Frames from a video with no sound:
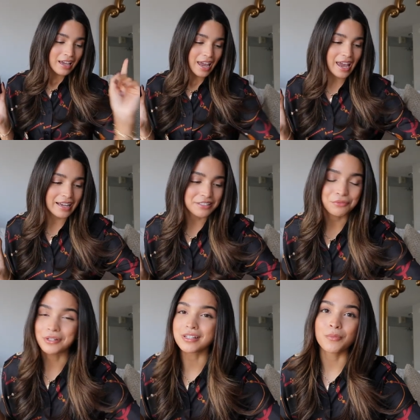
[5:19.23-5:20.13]
And
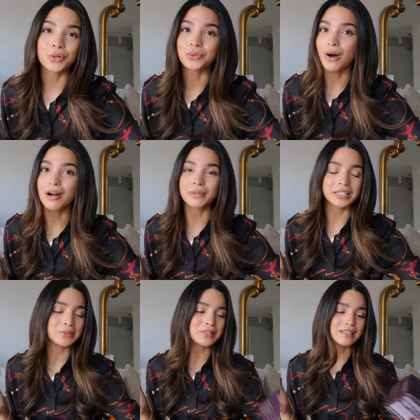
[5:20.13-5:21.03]
if you're someone who
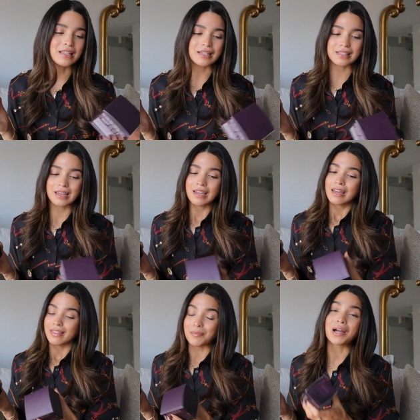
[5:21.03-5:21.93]
already uses this,
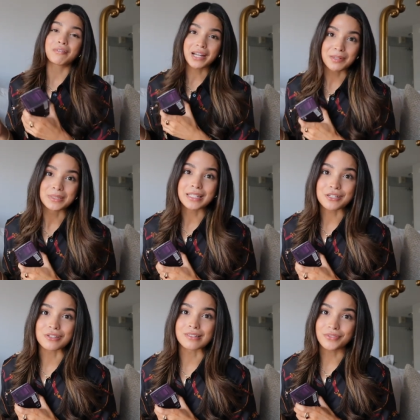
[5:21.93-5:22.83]
then my
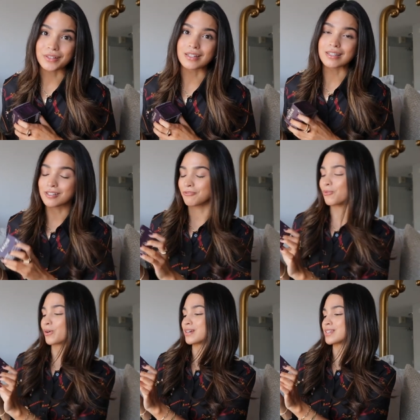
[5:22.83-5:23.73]
recommendation for the
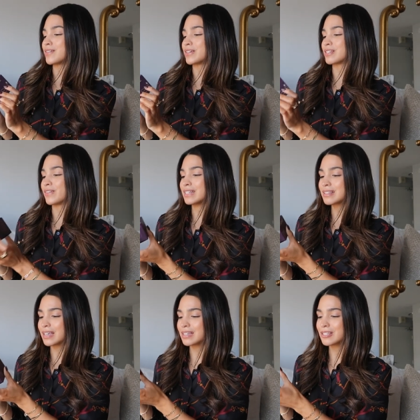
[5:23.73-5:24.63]
Sephora savings
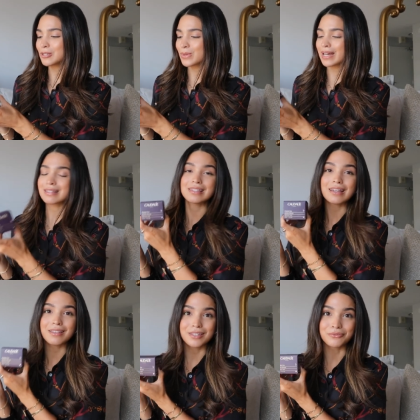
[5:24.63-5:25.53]
event is to get
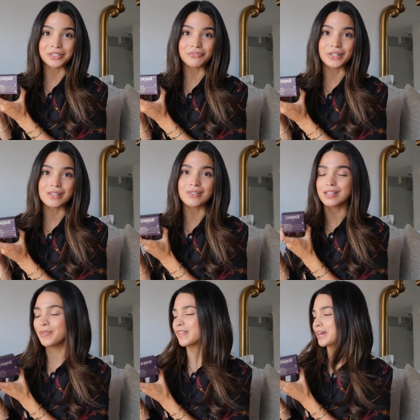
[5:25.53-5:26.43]
the refill. So
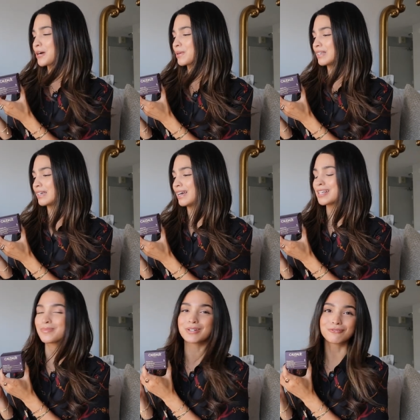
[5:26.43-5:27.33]
something that Caudalie
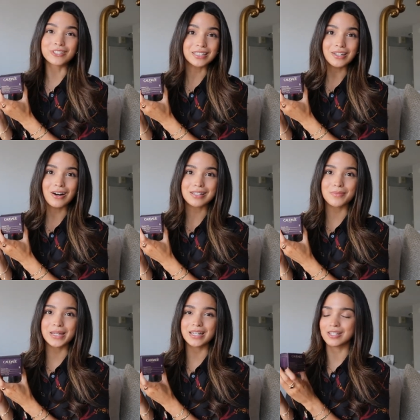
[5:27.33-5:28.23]
has been really
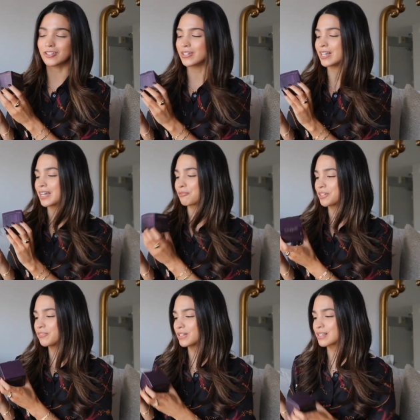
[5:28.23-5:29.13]
awesome in is creating a
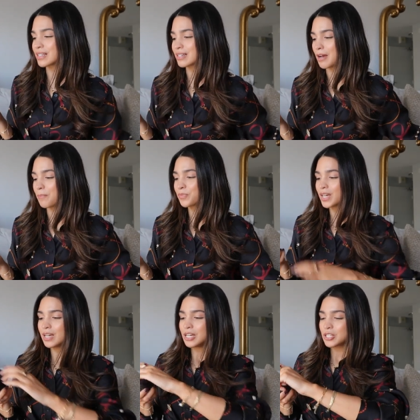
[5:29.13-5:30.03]
refill system.
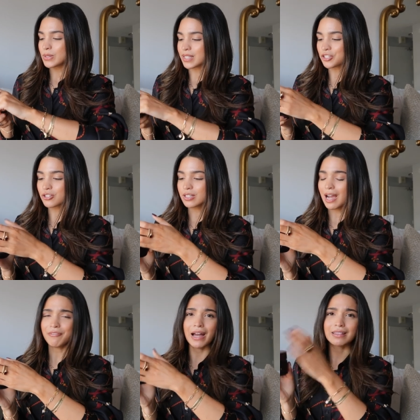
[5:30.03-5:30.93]
So essentially
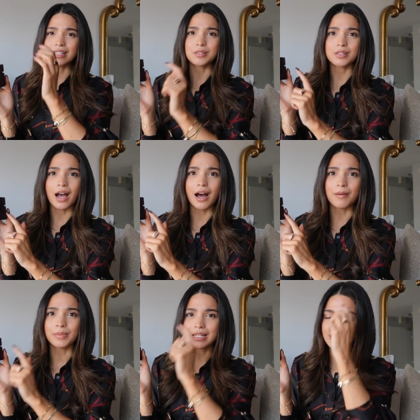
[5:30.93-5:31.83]
I've had this
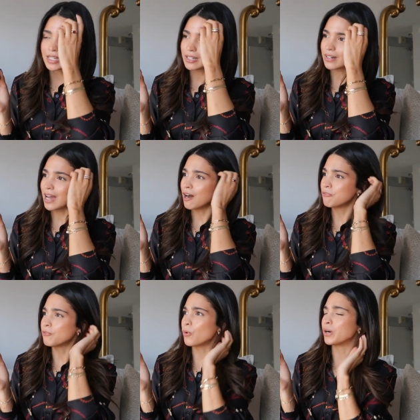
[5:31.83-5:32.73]
um, container
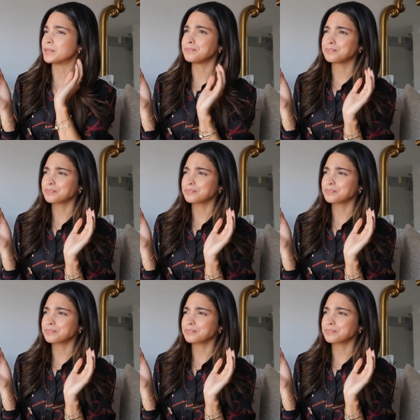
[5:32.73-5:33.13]
now for,